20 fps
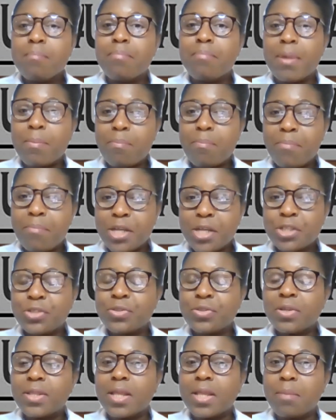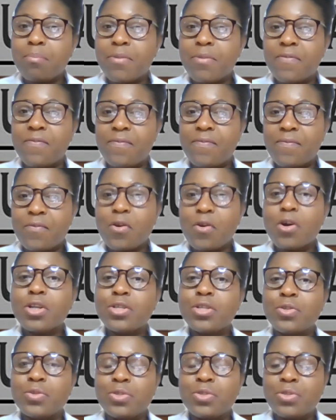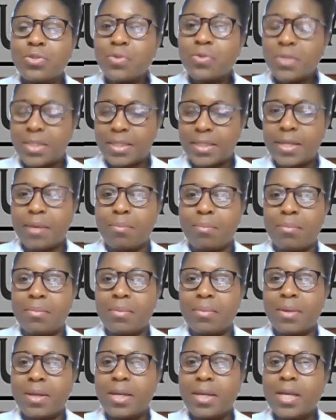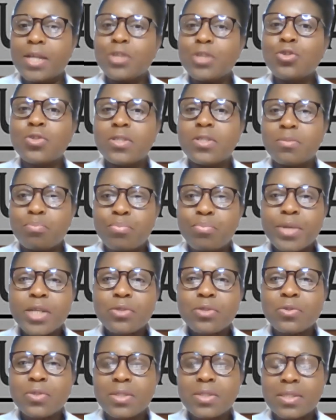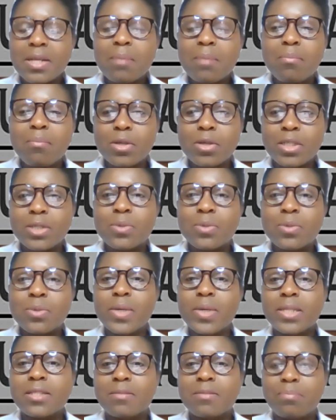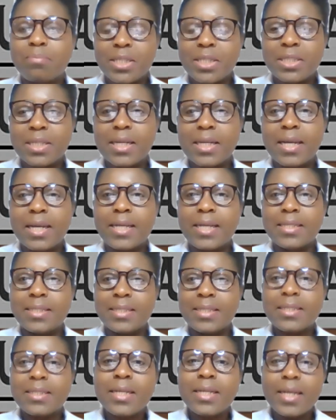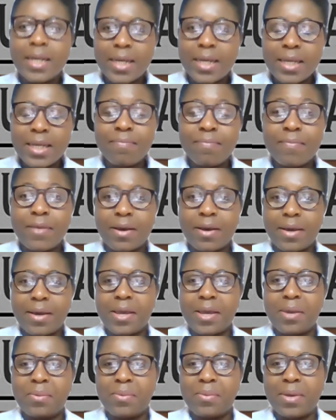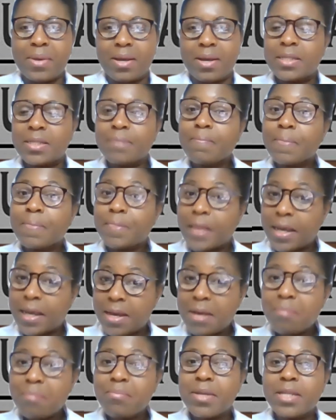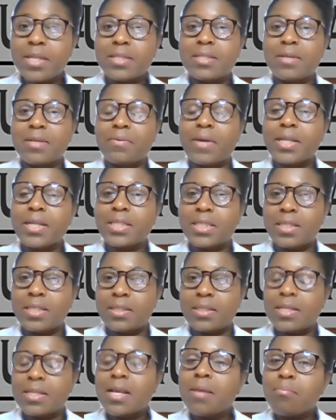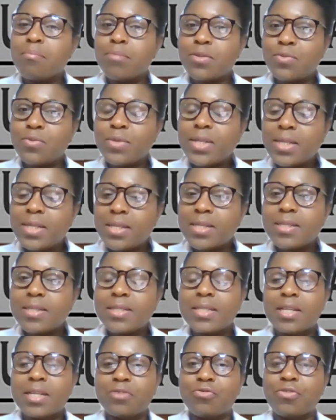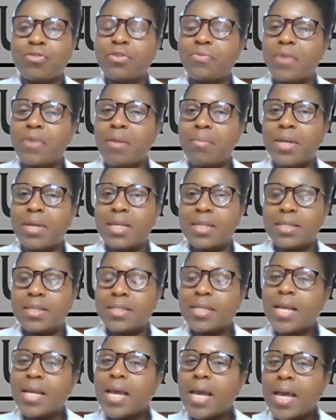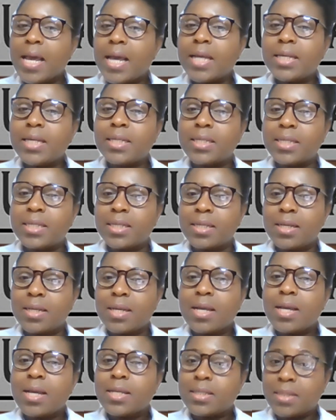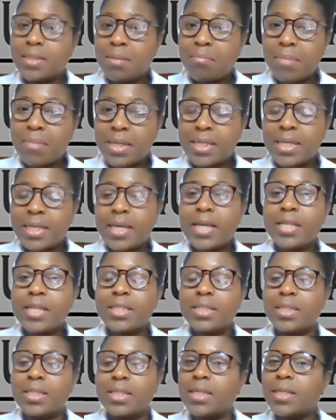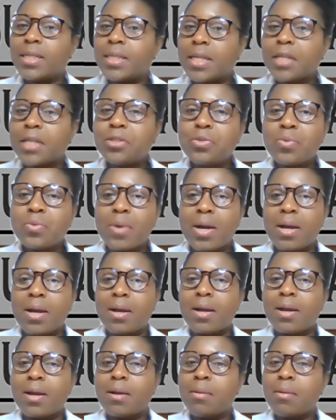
but make sure that before you use them, you speak to somebody who is specialized in that area. There can be interactions between these natural remedies and some medication that you are